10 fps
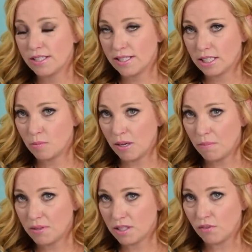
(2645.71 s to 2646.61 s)
6
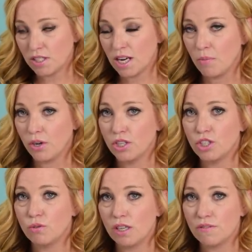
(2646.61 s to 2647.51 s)
p.m. Pacific time, we're gonna
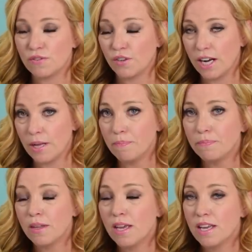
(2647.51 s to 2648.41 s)
do gifts for him,